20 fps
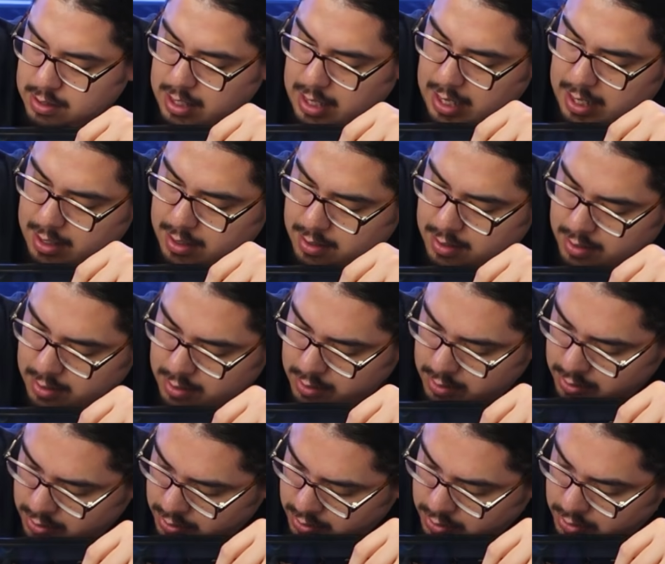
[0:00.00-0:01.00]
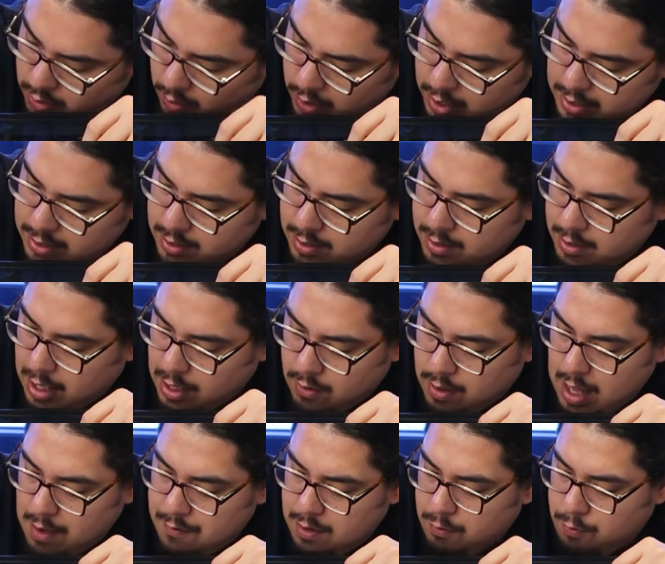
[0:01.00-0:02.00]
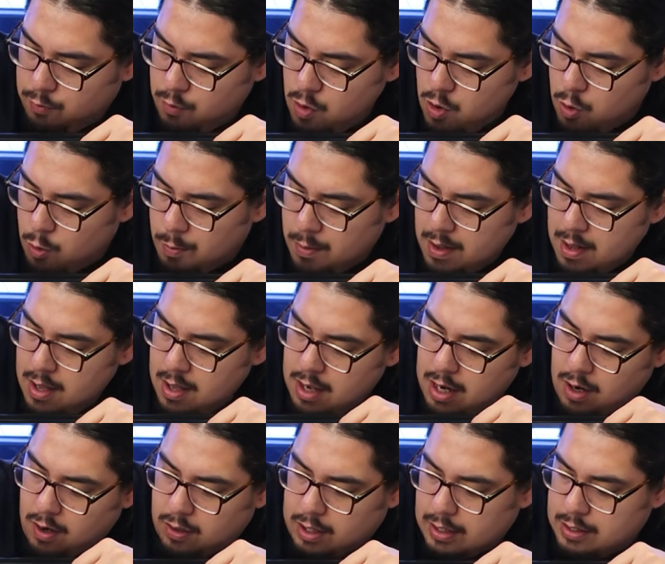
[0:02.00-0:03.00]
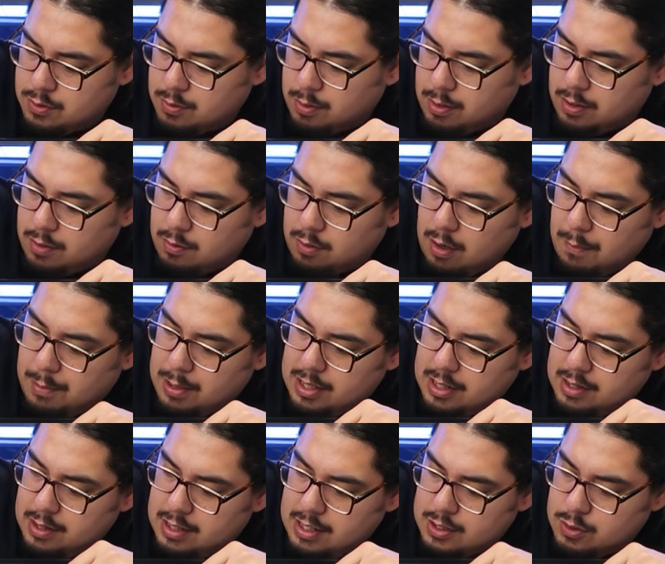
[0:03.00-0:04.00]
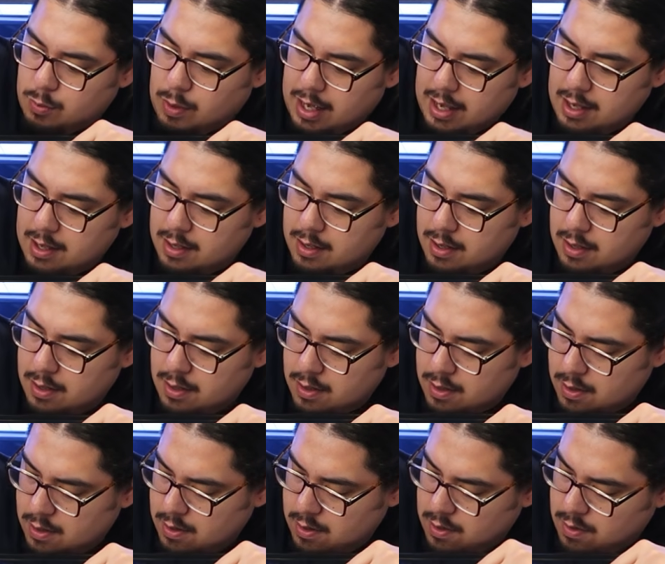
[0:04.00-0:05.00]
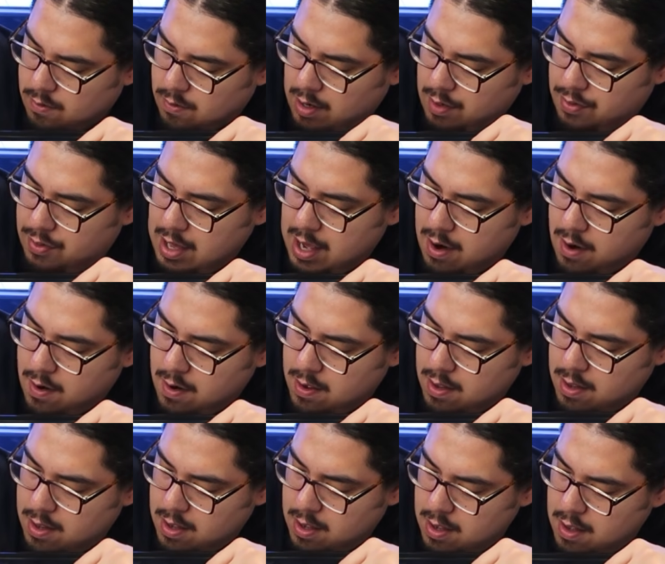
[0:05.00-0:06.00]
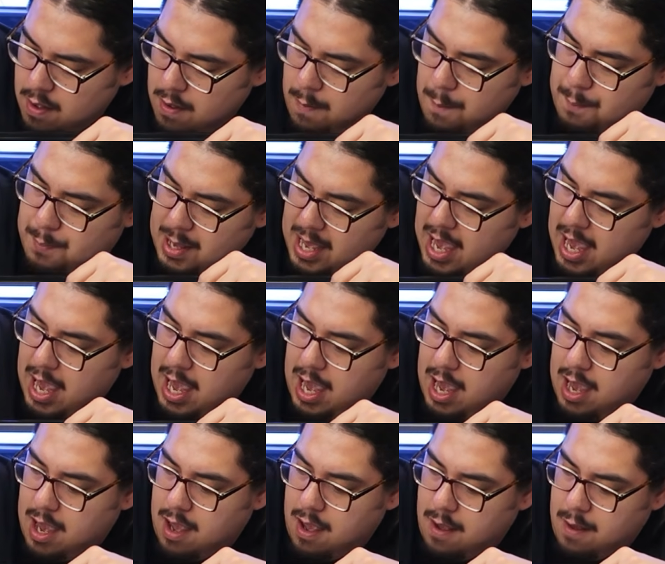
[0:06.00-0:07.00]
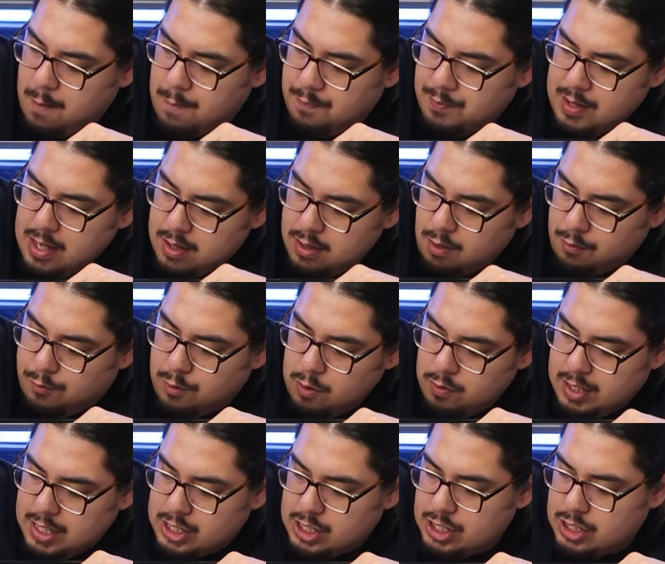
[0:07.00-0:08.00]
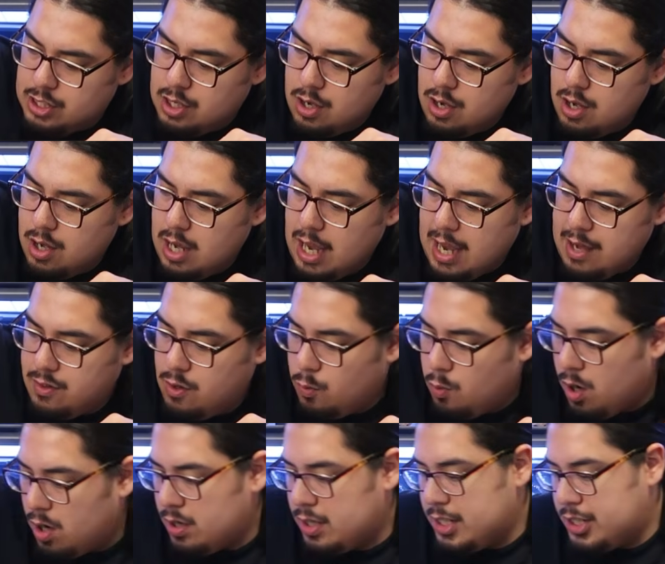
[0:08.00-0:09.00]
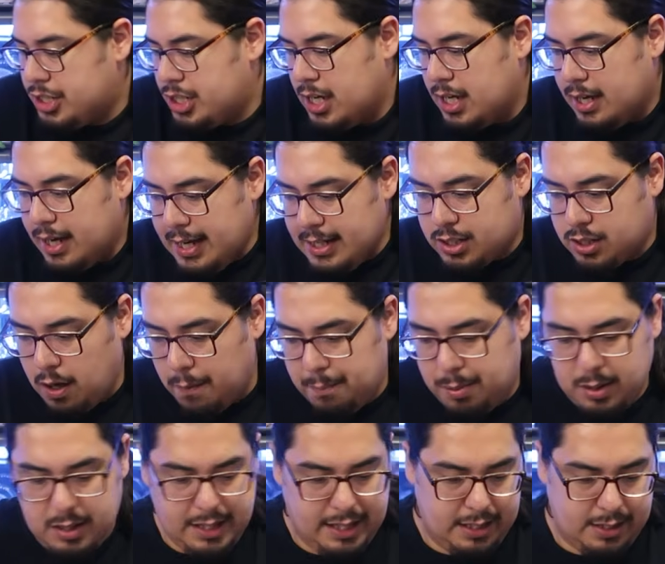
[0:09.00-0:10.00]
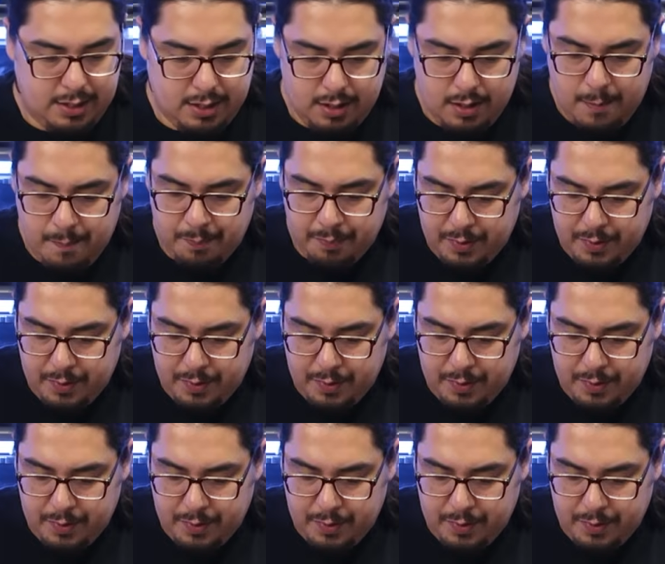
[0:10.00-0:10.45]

And darn it, I don't have enough room. Here, okay, so we're gonna put it this way. Right there. Bam! The food dishes and the water dish is complete.